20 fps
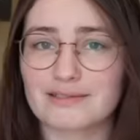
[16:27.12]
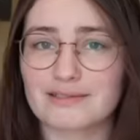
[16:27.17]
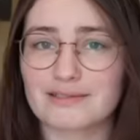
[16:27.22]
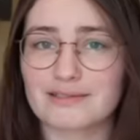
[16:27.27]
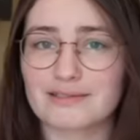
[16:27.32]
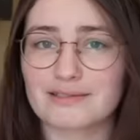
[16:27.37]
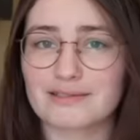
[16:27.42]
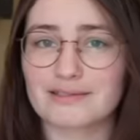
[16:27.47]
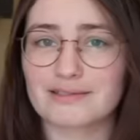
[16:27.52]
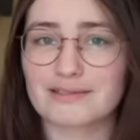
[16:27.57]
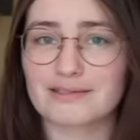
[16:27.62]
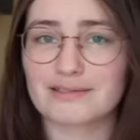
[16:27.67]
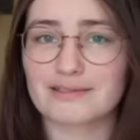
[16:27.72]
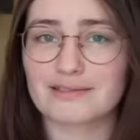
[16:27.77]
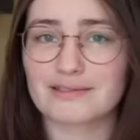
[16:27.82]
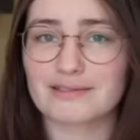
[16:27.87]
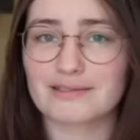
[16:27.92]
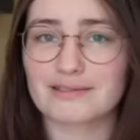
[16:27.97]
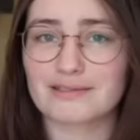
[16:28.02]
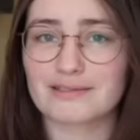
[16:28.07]

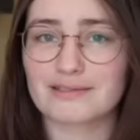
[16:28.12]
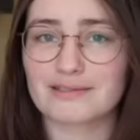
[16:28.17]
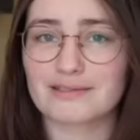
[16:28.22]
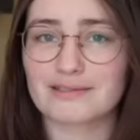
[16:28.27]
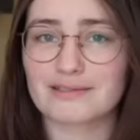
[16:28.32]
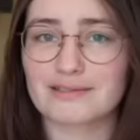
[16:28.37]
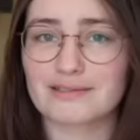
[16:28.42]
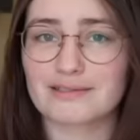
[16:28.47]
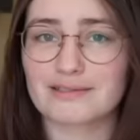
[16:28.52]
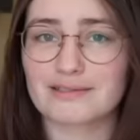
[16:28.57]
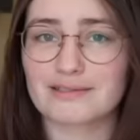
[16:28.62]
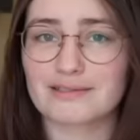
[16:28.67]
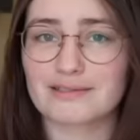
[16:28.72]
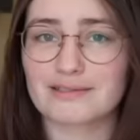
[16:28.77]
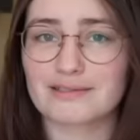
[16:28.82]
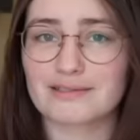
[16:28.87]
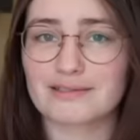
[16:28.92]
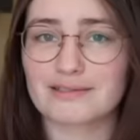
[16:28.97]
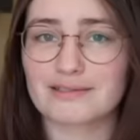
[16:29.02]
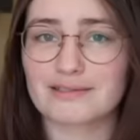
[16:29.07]

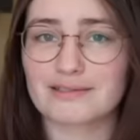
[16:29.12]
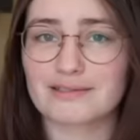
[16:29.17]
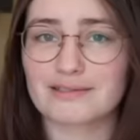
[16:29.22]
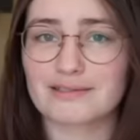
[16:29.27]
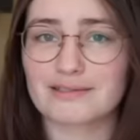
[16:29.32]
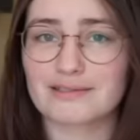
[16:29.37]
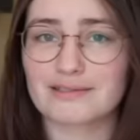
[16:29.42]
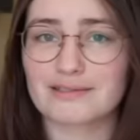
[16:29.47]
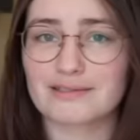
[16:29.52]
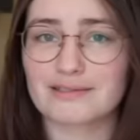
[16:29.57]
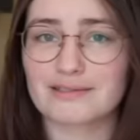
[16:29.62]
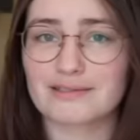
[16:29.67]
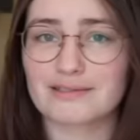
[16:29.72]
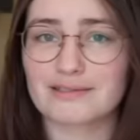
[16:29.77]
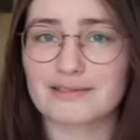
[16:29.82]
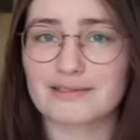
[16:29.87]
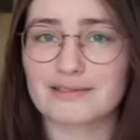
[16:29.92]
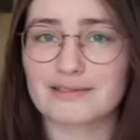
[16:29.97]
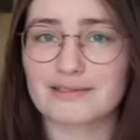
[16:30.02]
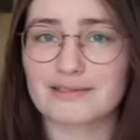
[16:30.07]

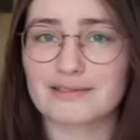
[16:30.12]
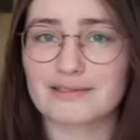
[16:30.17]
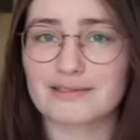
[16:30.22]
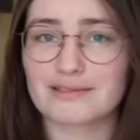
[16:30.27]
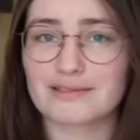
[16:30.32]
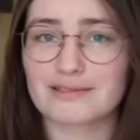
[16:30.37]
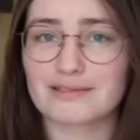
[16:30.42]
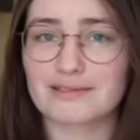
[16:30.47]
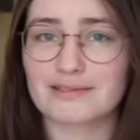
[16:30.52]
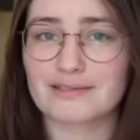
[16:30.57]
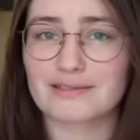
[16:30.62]
No words are spoken by the person on screen.